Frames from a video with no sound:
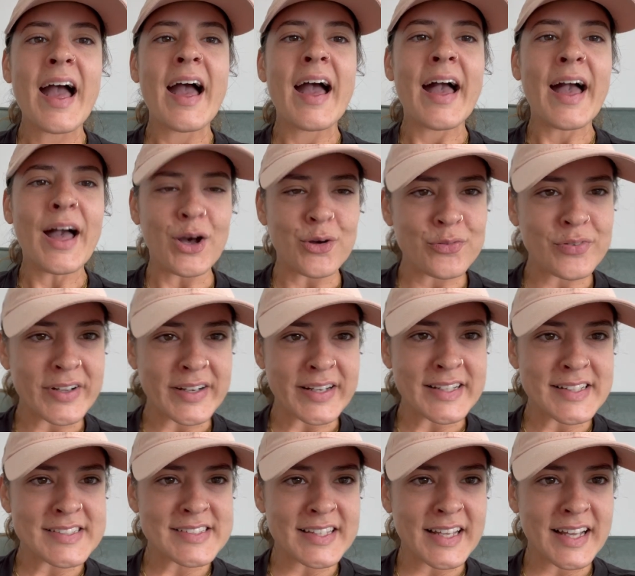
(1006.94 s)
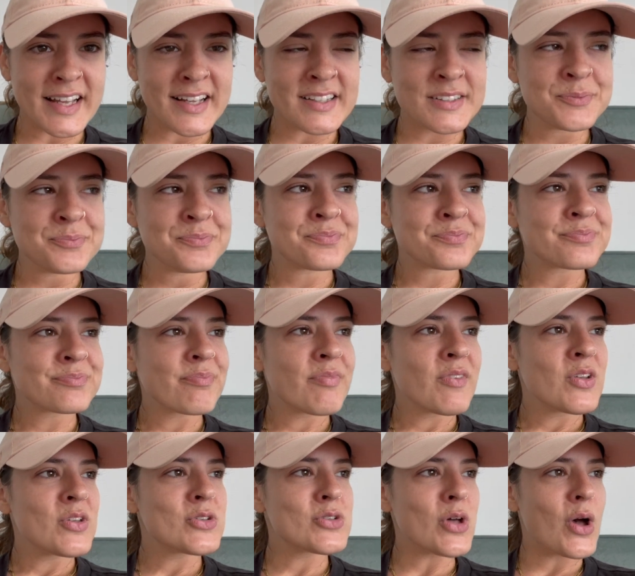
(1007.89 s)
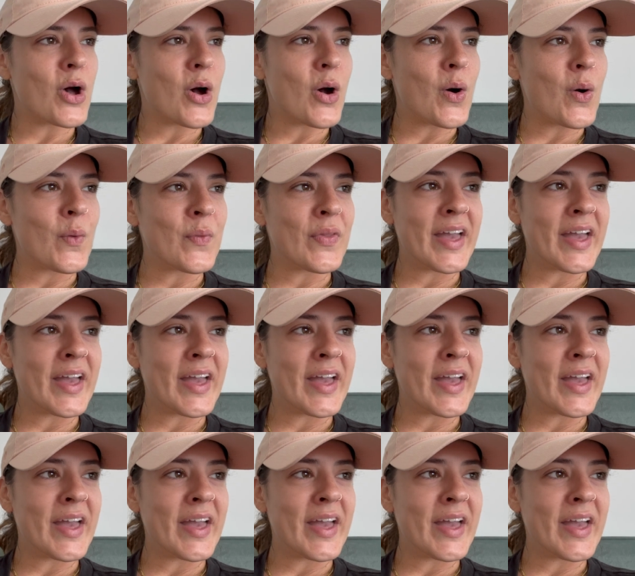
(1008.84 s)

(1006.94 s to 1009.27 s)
How funny is that? So